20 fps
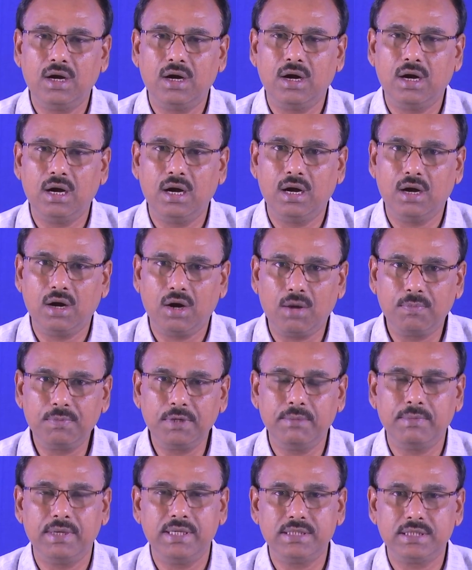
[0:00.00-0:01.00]
uh,
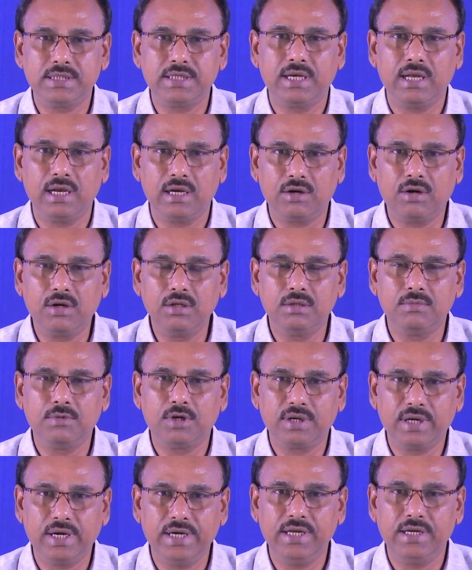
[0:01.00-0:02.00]
optimization algorithm or
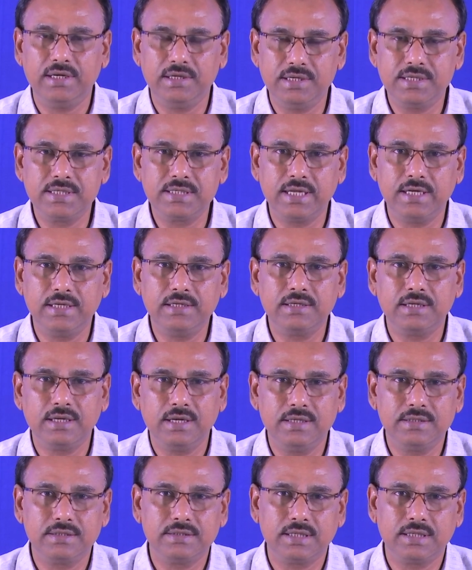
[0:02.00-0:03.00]
gradient descent
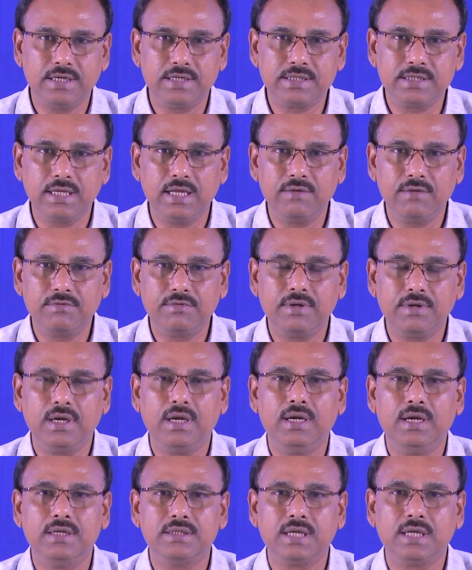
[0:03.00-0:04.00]
is itself
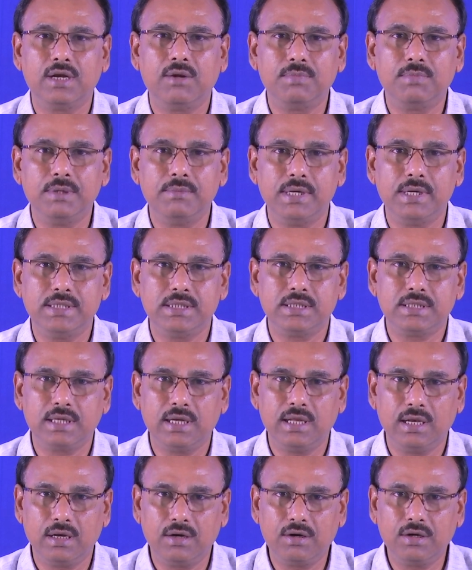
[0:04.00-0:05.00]
is an optimization
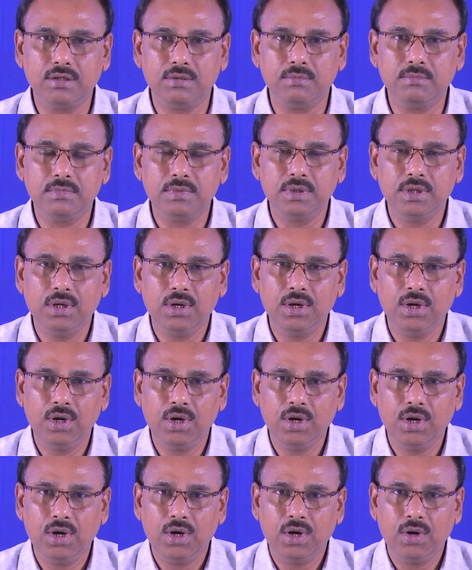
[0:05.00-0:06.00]
algorithm
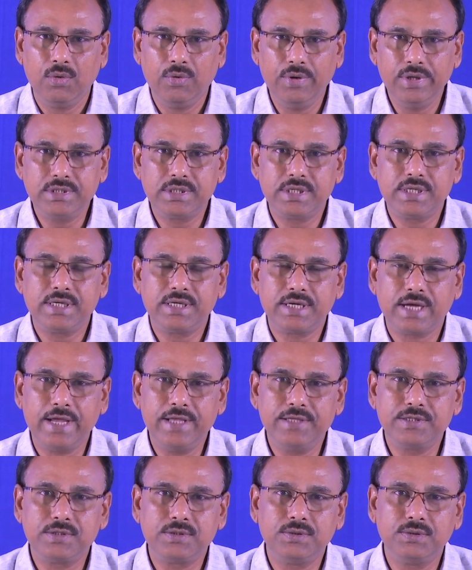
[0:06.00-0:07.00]
which
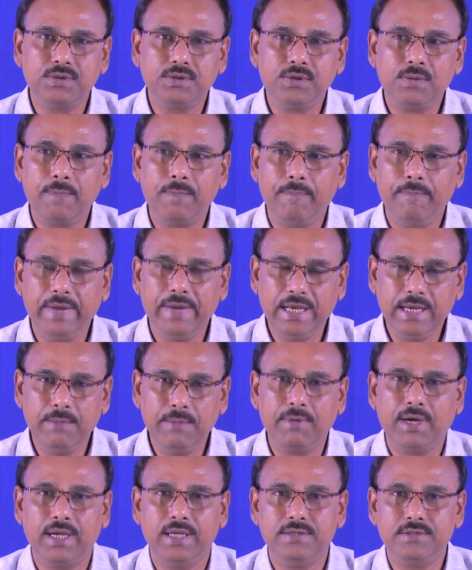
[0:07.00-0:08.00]
tries to
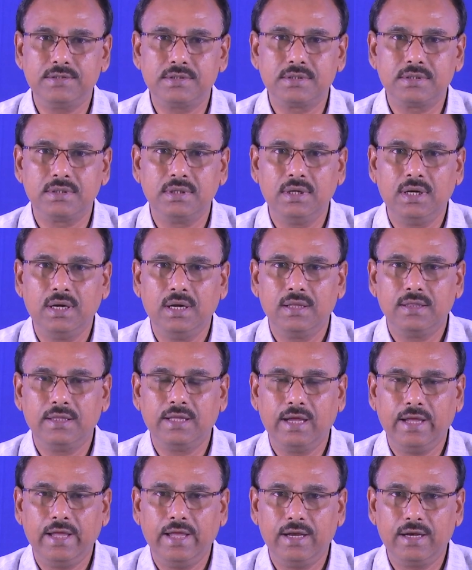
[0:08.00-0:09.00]
minimize
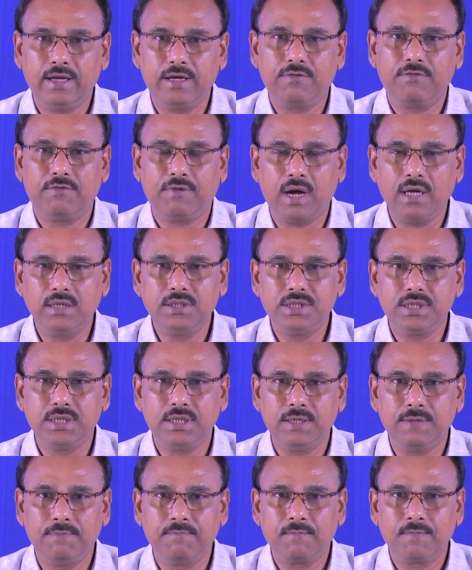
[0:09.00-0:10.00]
the error
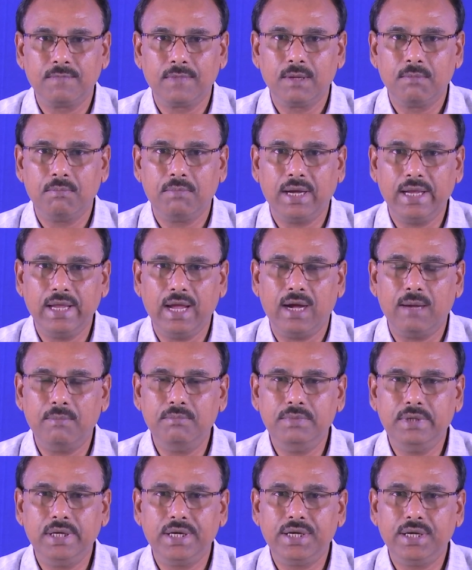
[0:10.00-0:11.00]
function by
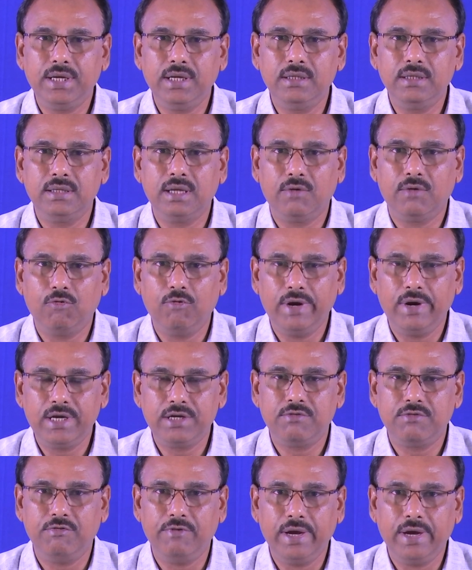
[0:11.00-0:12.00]
updating the
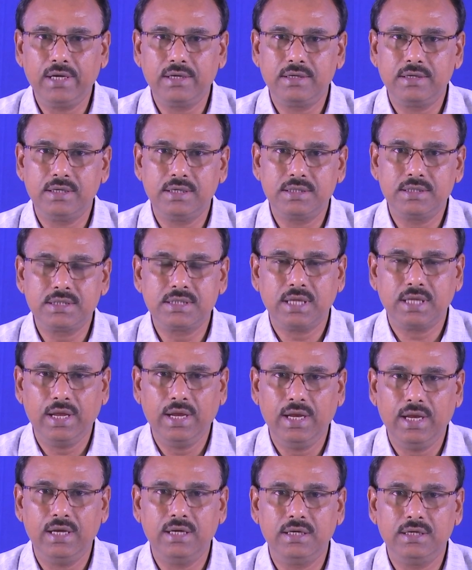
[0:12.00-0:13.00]
weight vectors
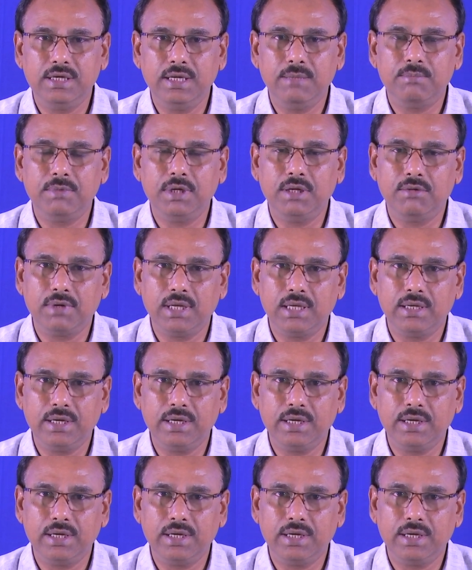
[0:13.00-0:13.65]
in deep neural